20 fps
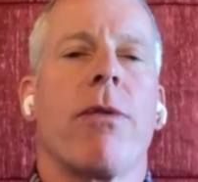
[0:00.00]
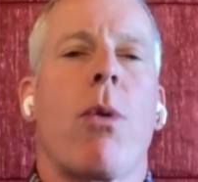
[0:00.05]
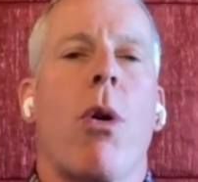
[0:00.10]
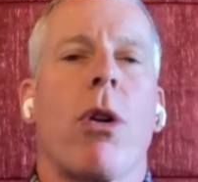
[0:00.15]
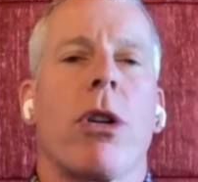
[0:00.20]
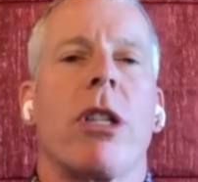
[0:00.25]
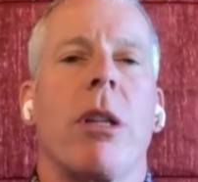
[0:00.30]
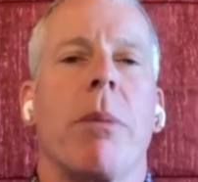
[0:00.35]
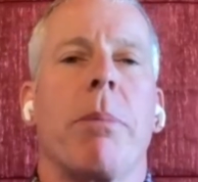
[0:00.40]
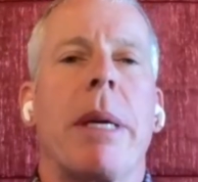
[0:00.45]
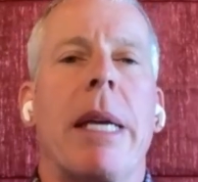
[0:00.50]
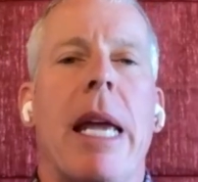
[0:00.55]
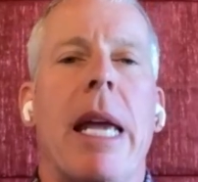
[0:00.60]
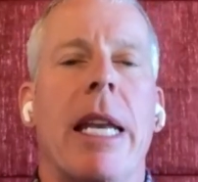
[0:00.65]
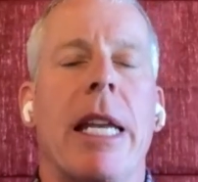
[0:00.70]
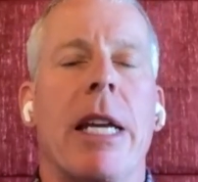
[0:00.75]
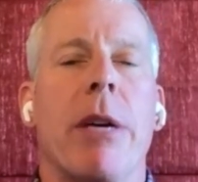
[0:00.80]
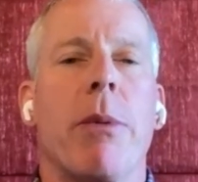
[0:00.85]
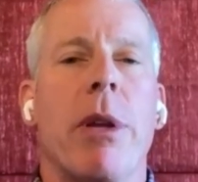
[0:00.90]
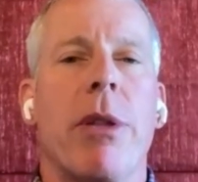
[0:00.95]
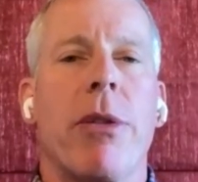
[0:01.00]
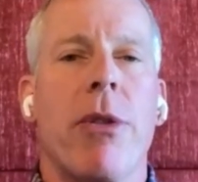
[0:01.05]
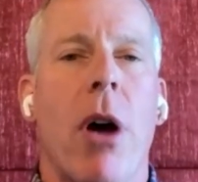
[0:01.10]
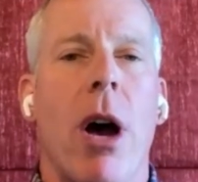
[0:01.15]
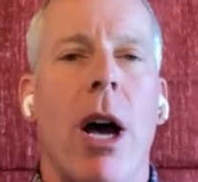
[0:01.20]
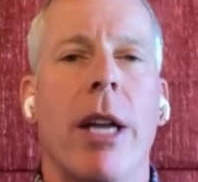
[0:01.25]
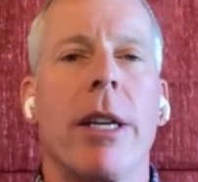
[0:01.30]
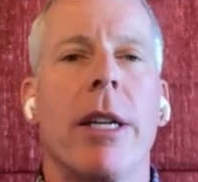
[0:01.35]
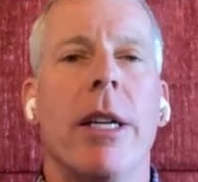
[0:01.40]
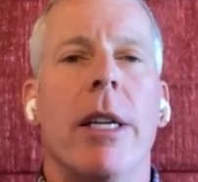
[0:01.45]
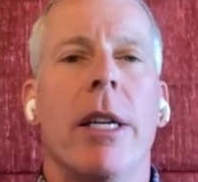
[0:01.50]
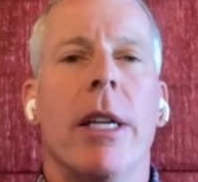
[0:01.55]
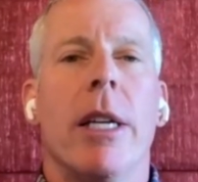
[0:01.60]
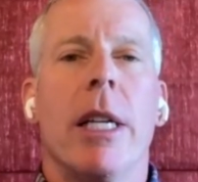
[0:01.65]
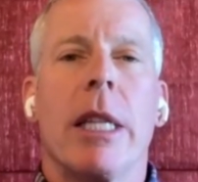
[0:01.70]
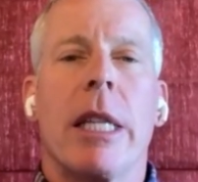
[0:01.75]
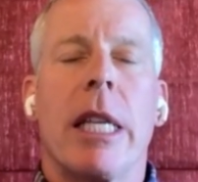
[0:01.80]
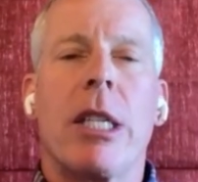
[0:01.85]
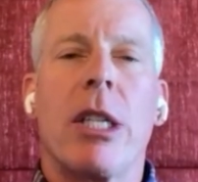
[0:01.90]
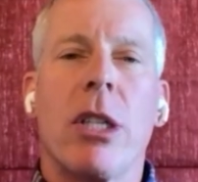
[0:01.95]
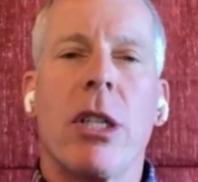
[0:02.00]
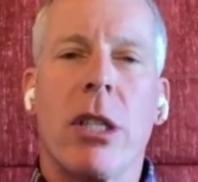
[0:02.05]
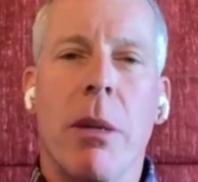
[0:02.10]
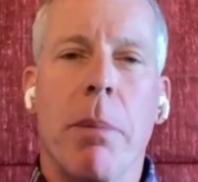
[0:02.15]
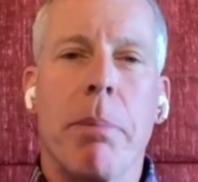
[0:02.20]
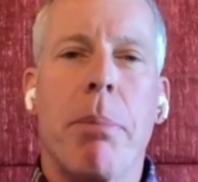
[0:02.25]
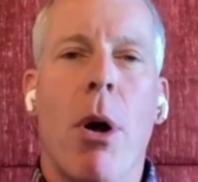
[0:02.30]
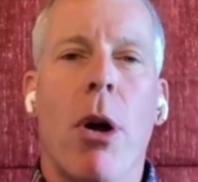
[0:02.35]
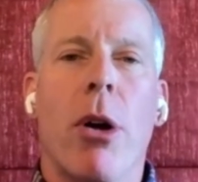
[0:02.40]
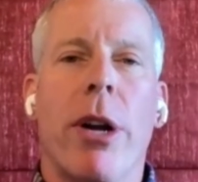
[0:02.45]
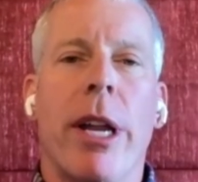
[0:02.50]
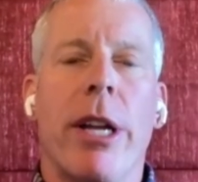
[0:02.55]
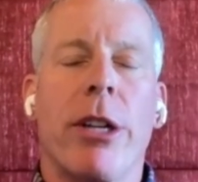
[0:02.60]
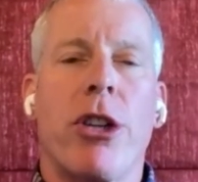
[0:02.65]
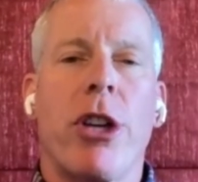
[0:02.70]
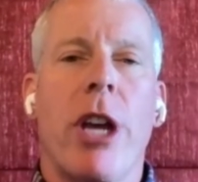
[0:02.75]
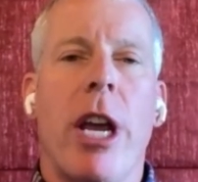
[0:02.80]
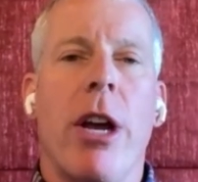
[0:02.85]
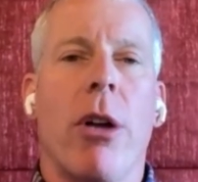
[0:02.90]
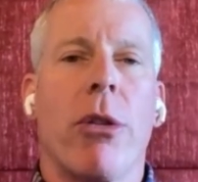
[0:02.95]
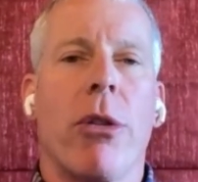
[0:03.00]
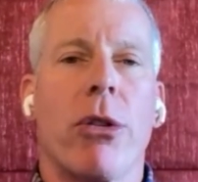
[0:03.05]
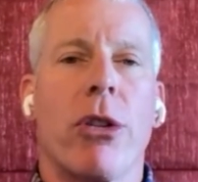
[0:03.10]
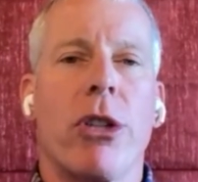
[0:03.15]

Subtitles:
And of course, at the beginning, we thought, this is the Barnett Shale.